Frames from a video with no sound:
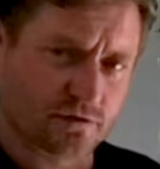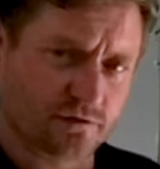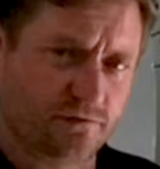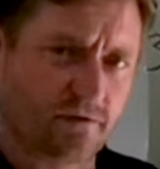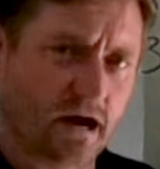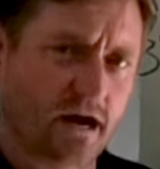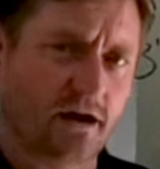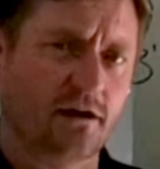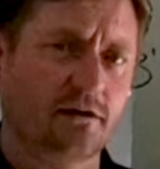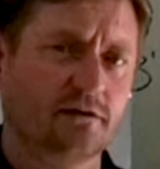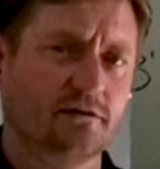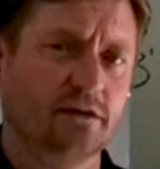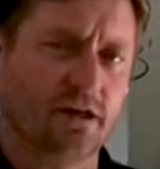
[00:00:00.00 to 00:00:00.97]
there's a
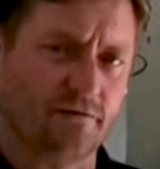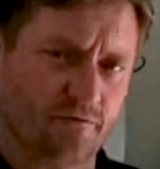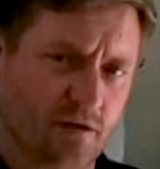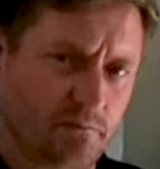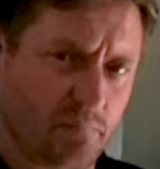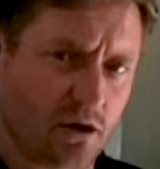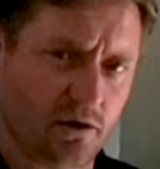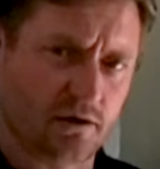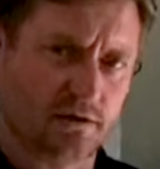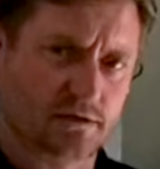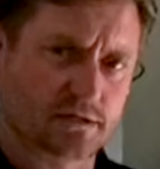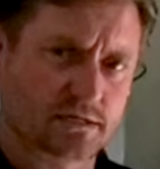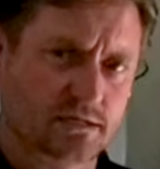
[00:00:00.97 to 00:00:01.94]
fire, if it
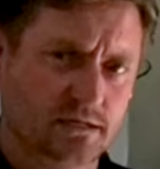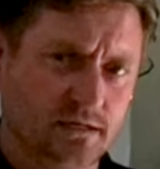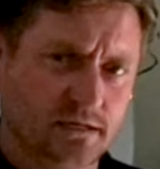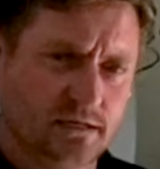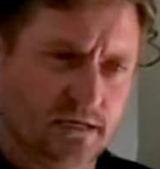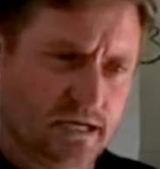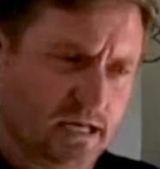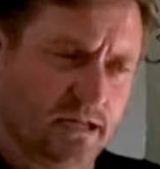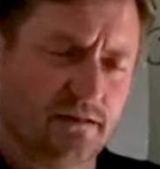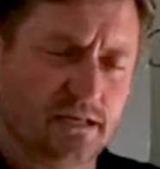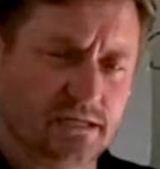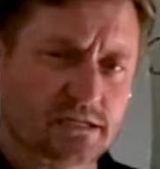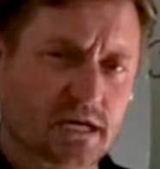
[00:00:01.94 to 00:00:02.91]
burns any
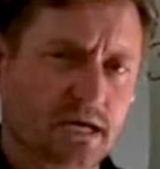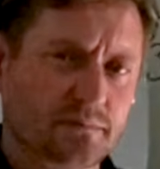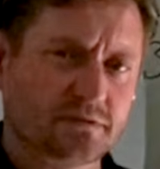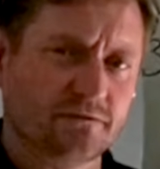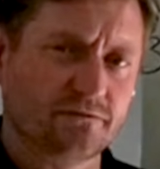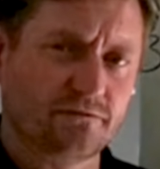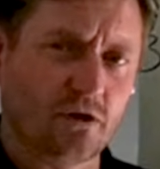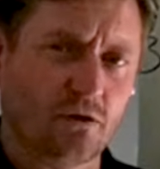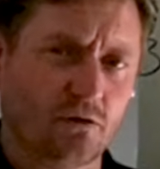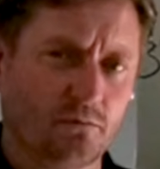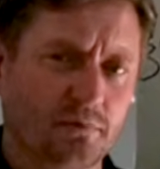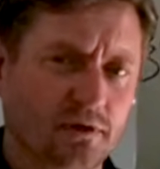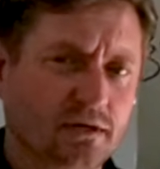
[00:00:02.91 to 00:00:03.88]
of these types of
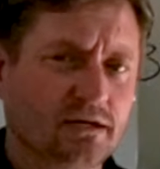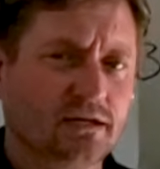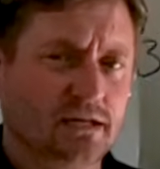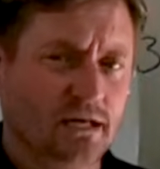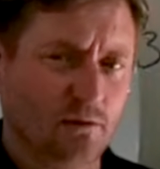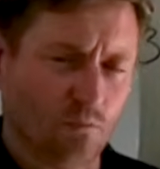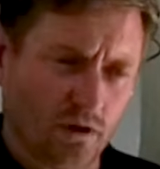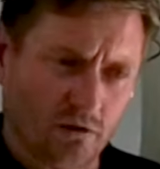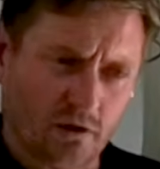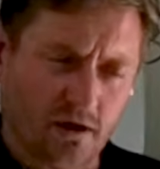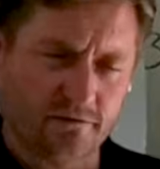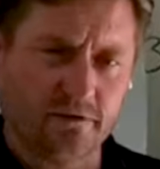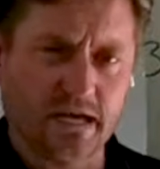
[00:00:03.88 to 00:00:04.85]
foam, it will
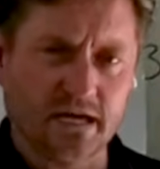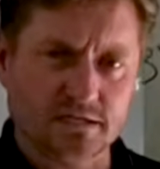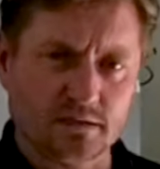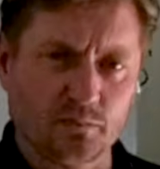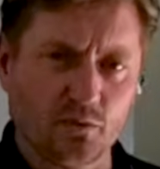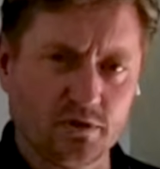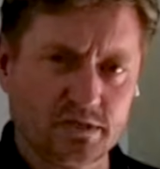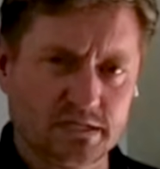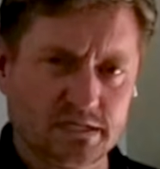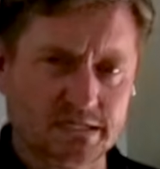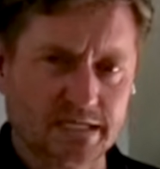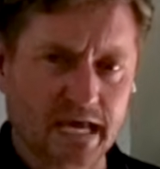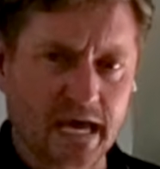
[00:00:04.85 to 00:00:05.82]
off-gas a
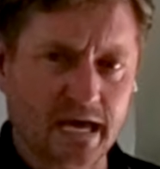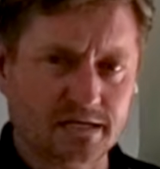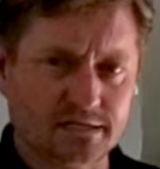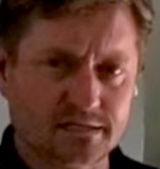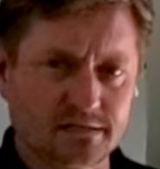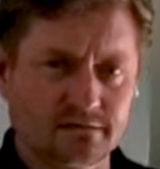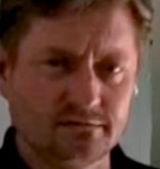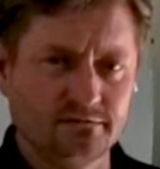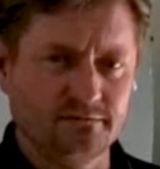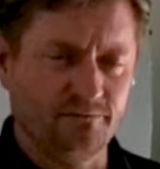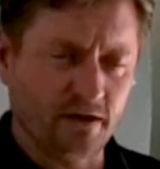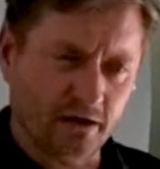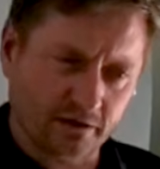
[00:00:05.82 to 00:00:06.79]
poisonous gas.
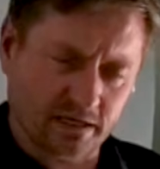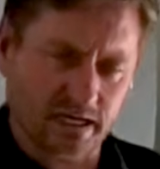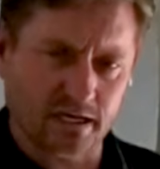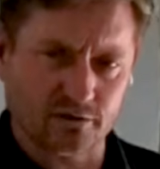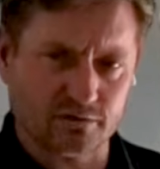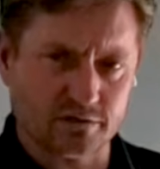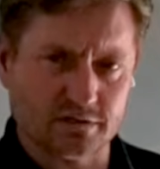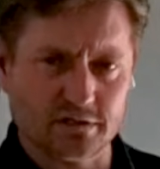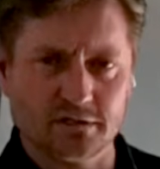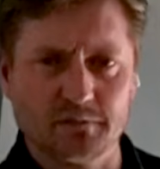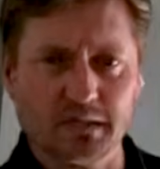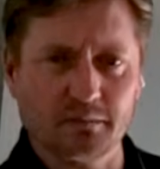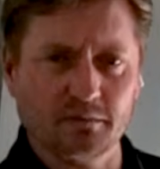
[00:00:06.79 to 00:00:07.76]
Very dangerous to
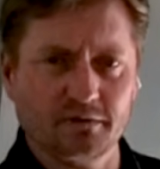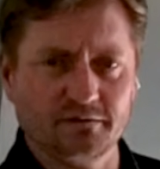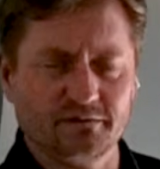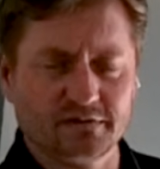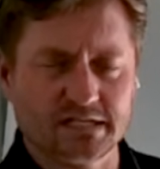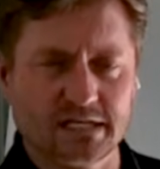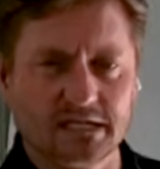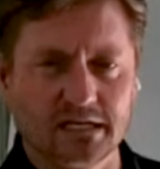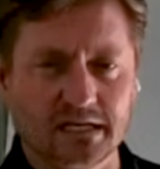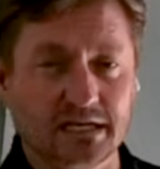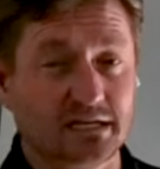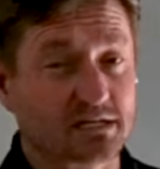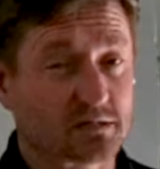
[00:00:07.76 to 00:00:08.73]
the people in the
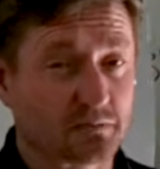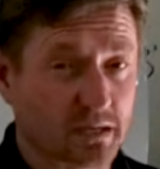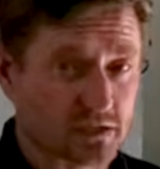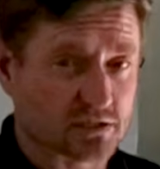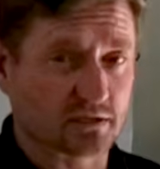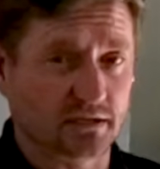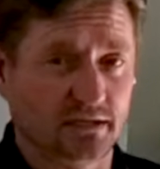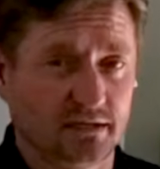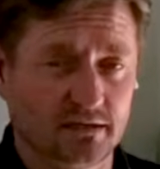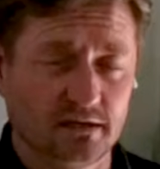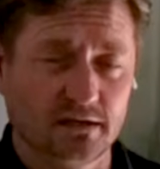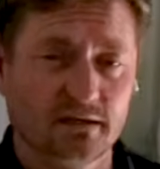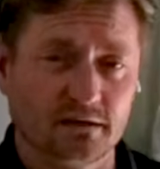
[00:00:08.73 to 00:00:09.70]
vicinity, and
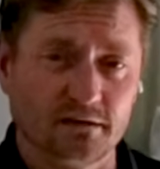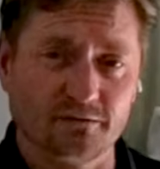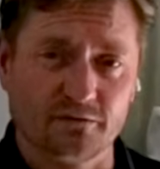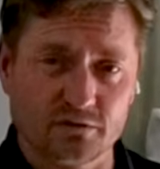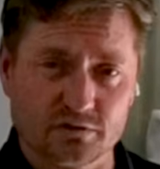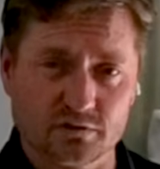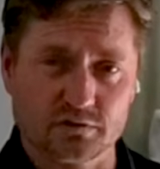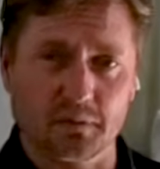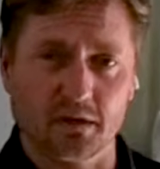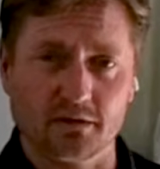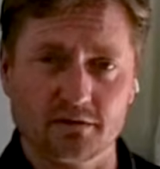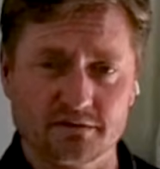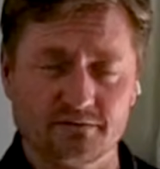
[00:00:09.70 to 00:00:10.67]
especially the first
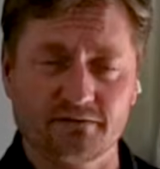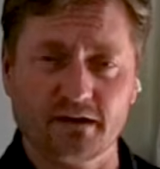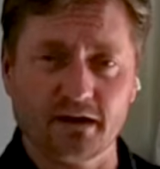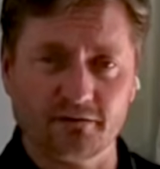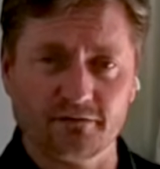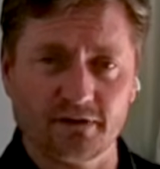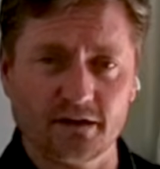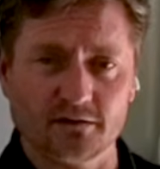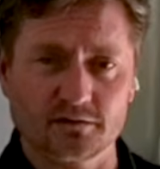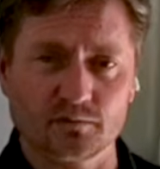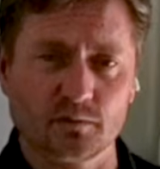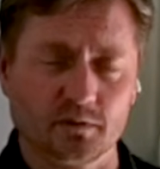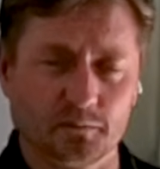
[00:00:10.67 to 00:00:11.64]
responders and
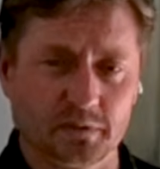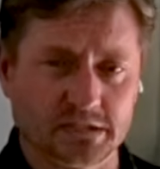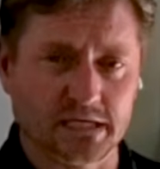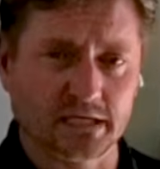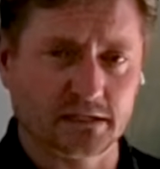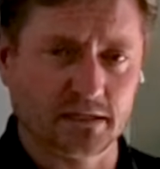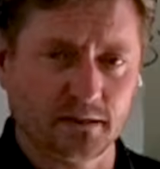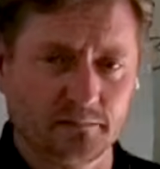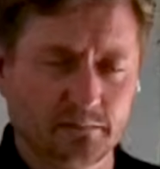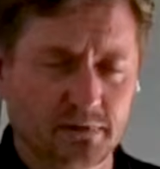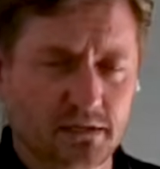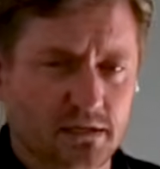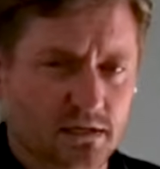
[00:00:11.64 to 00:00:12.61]
firefighters who want to protect them.
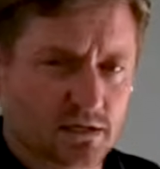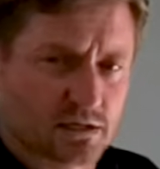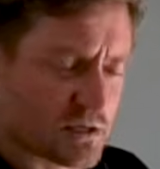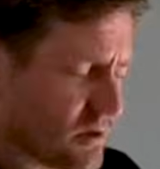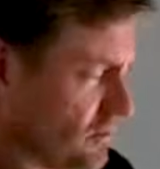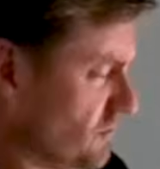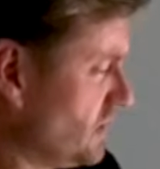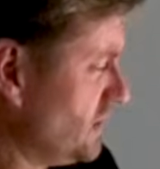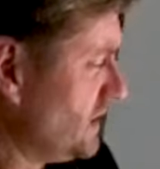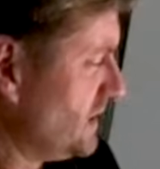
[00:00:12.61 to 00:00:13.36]
So